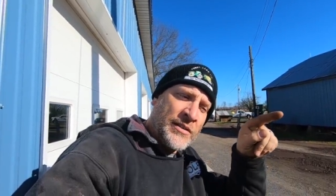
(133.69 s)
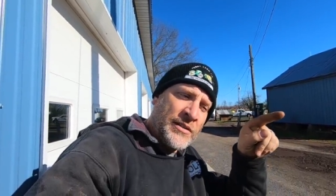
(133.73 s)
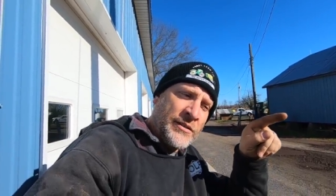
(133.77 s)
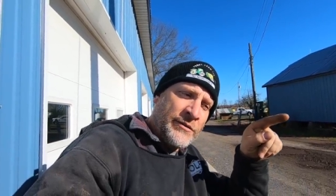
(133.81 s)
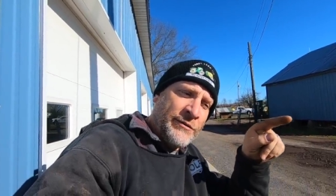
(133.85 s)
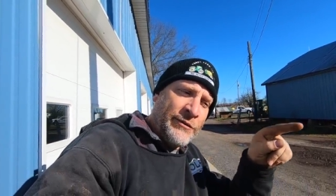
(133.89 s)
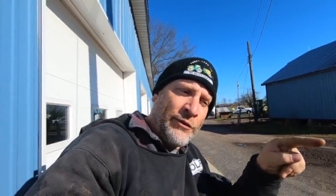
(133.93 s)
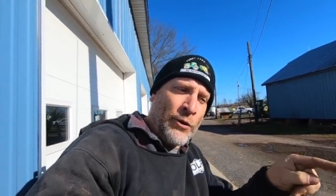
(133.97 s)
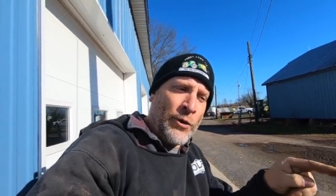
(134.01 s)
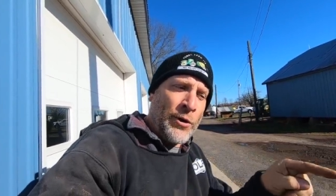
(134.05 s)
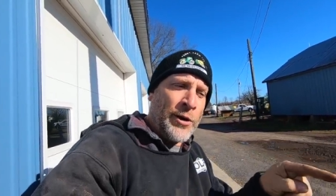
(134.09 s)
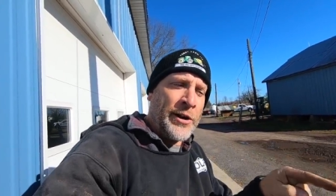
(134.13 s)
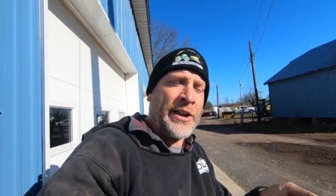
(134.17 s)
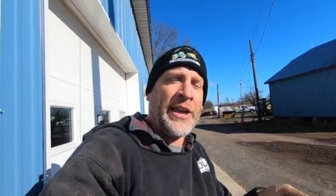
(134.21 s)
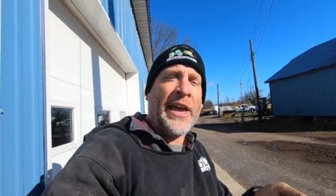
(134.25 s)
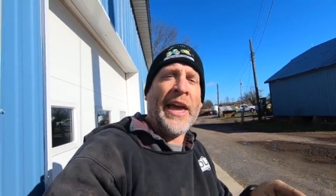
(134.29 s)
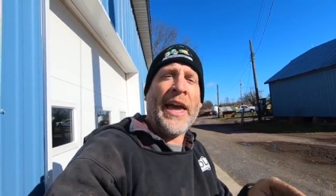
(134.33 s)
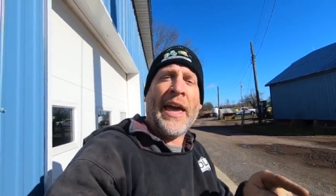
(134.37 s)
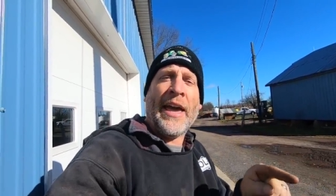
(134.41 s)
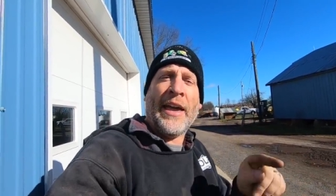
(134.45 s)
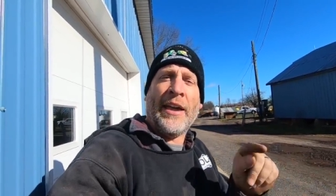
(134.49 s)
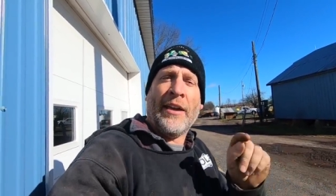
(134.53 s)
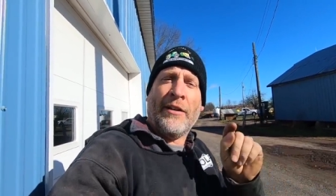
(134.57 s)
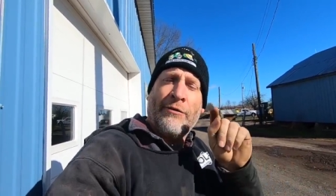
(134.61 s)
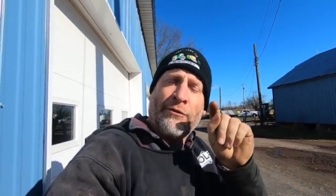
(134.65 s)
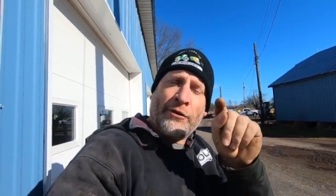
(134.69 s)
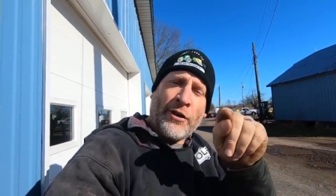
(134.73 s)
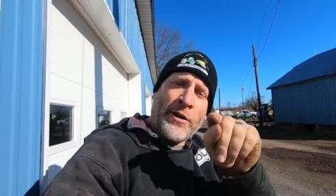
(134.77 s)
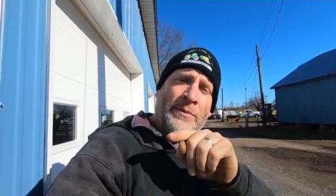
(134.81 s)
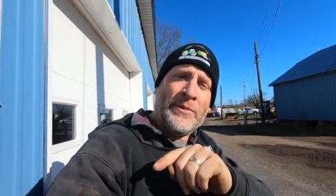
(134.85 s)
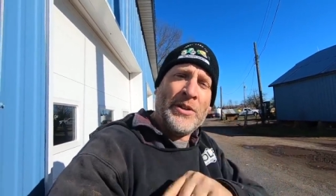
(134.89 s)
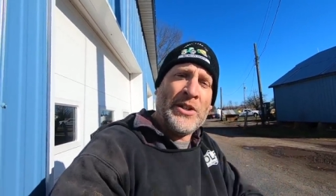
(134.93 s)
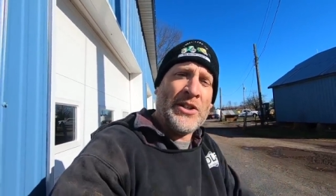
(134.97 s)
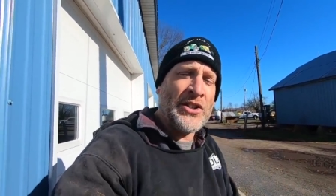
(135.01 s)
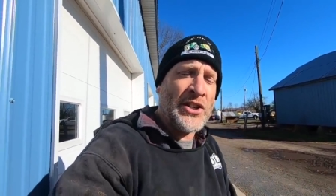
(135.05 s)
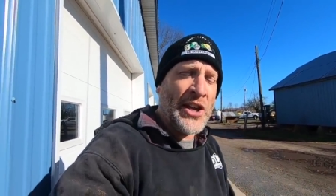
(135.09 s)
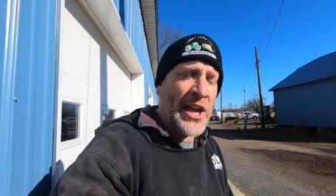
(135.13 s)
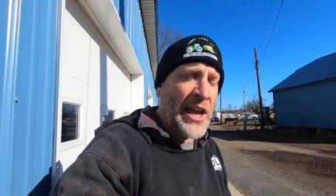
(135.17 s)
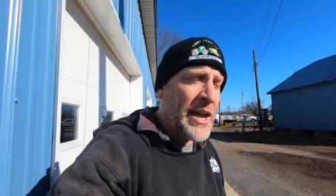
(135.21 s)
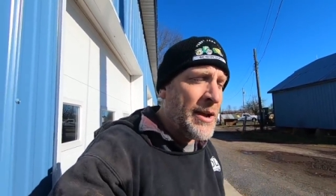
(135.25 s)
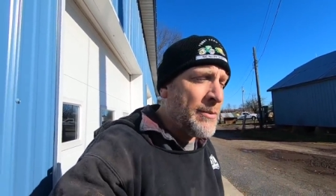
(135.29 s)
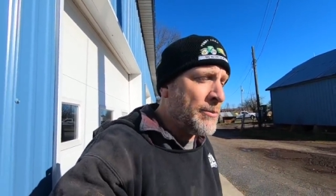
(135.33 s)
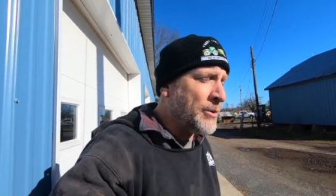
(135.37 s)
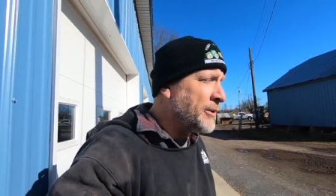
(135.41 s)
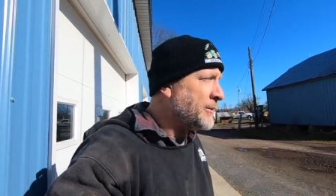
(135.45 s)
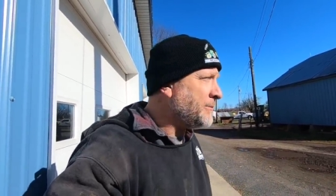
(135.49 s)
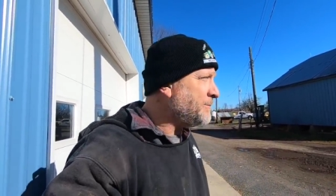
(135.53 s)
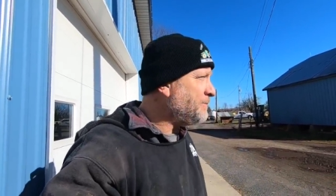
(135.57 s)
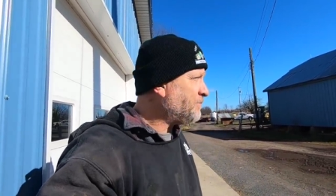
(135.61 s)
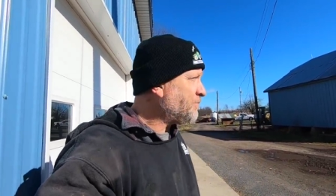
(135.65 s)
4K from this
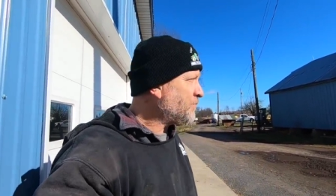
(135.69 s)
camera